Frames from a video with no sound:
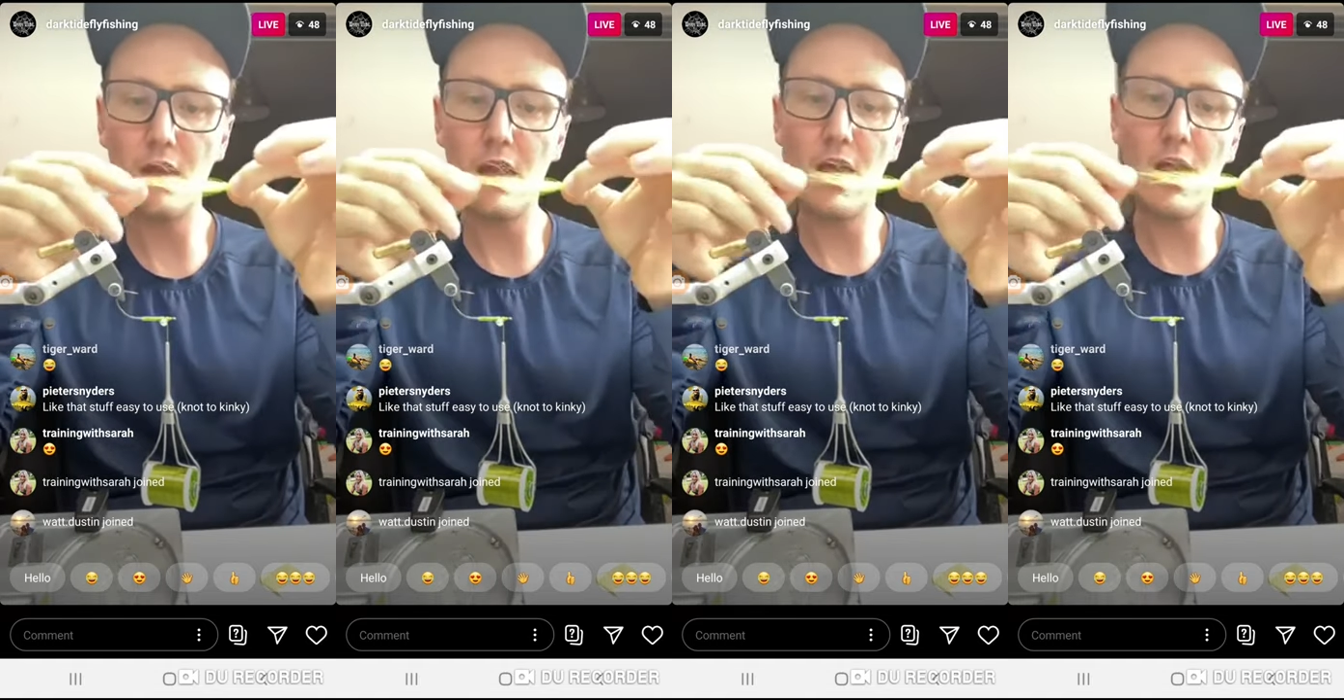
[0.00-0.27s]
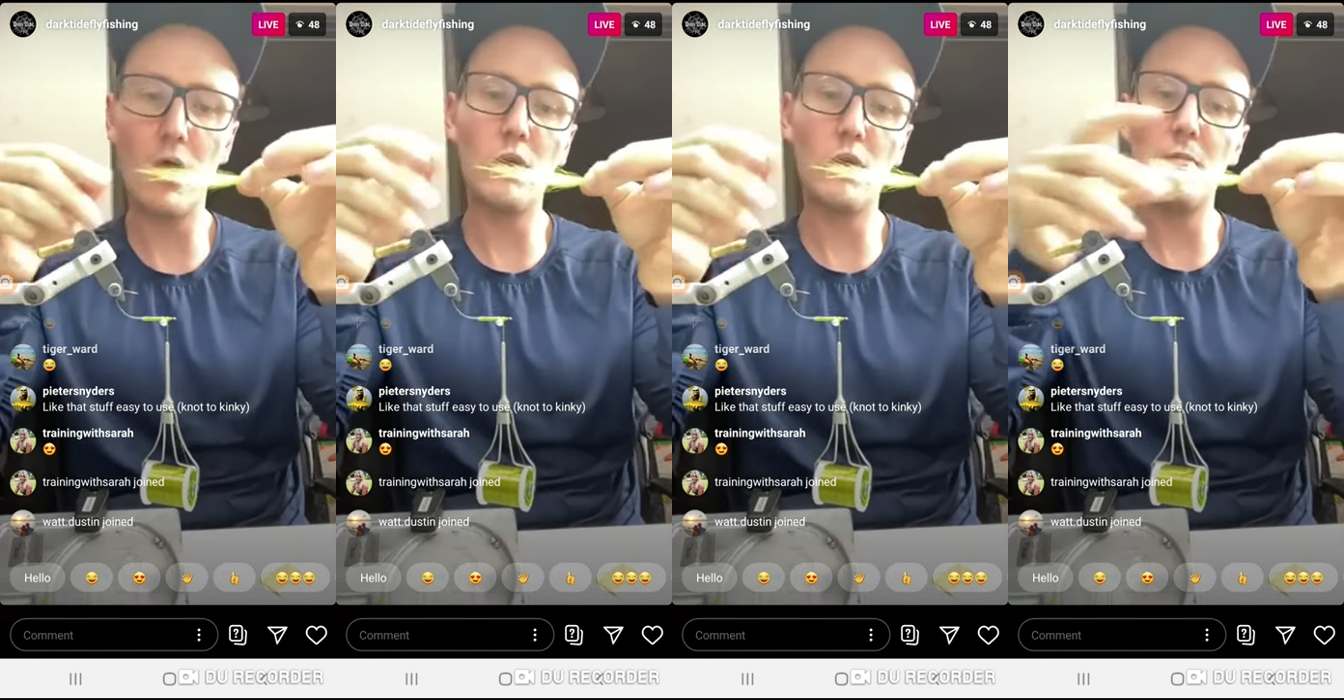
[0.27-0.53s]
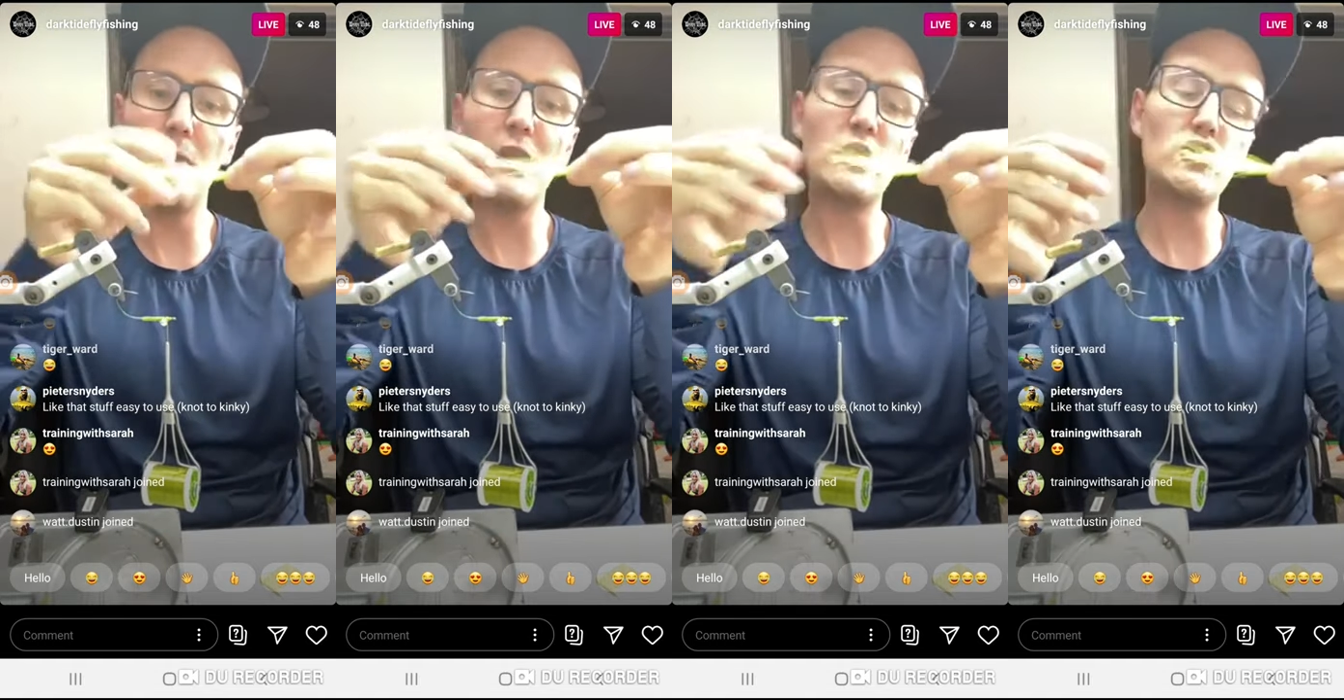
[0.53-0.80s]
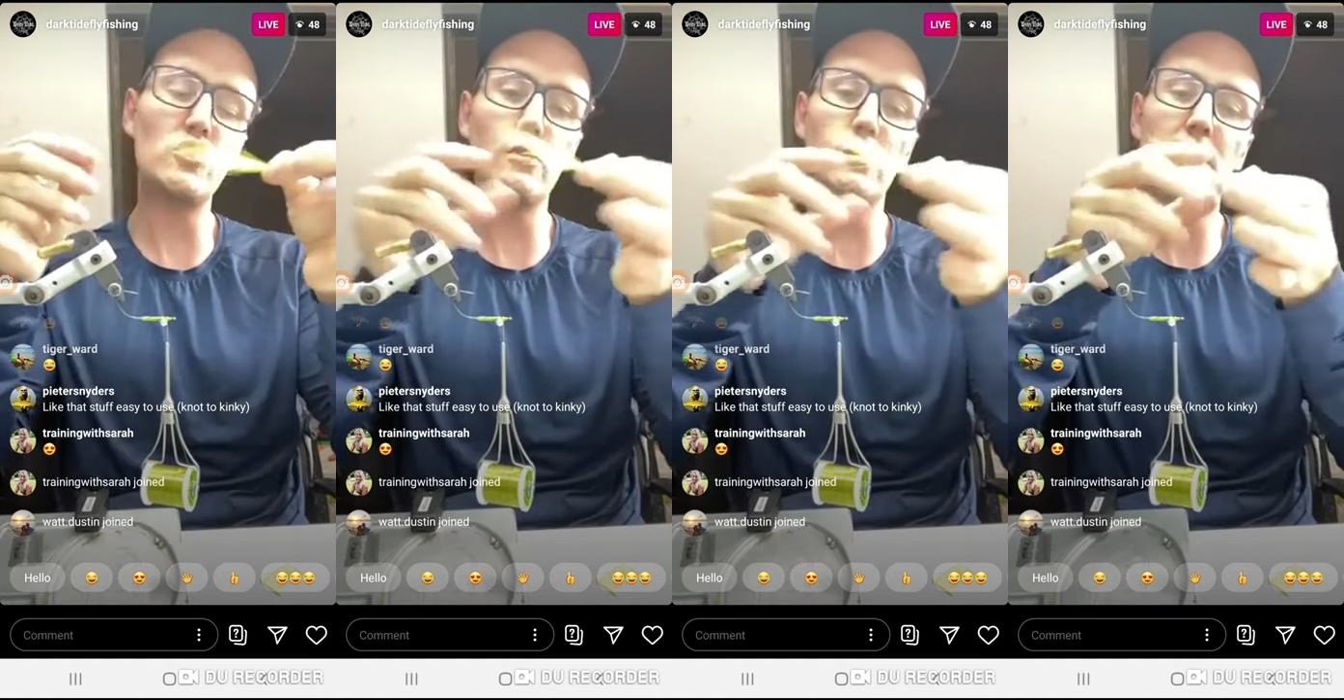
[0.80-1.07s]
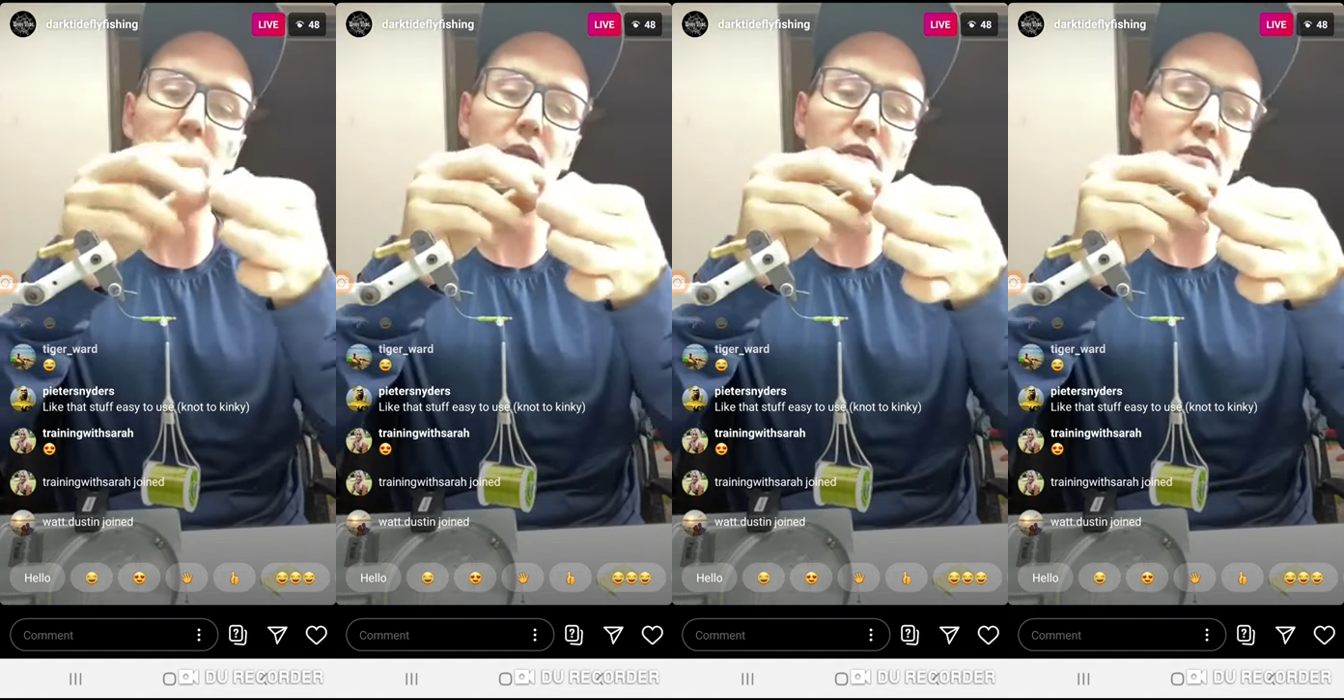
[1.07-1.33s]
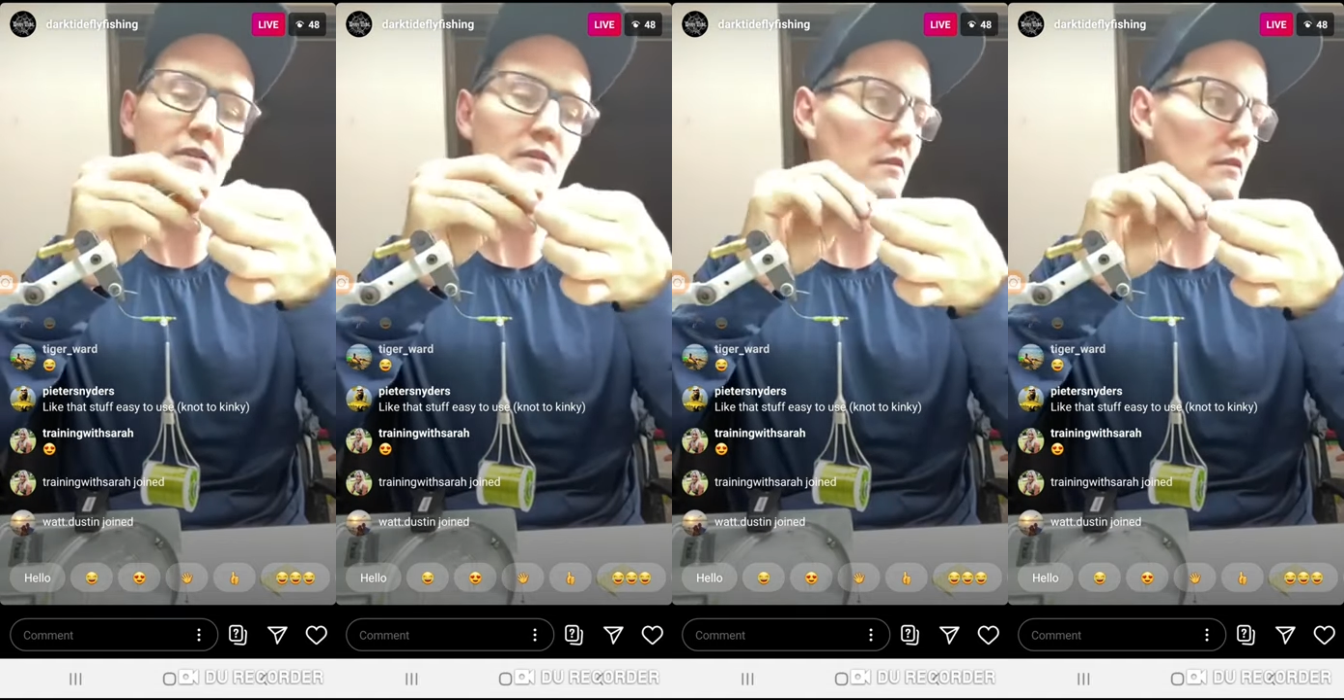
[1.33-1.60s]
and I want to make sure
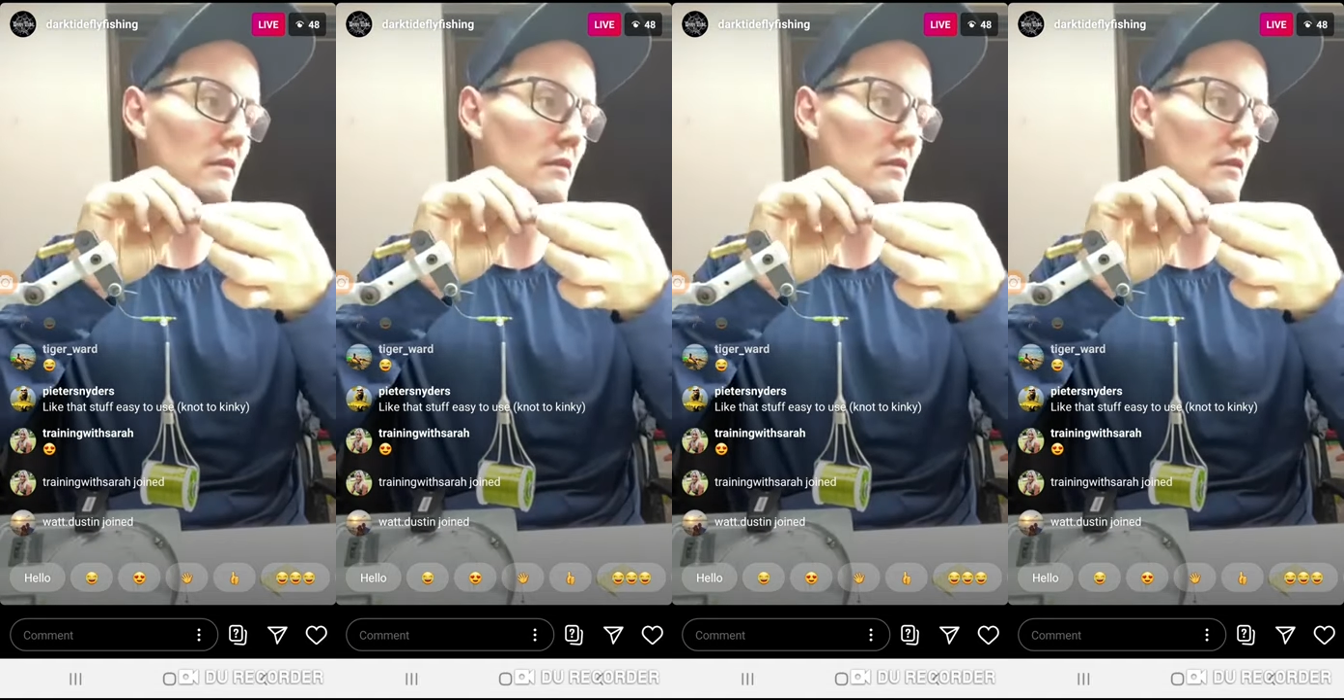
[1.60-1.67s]
that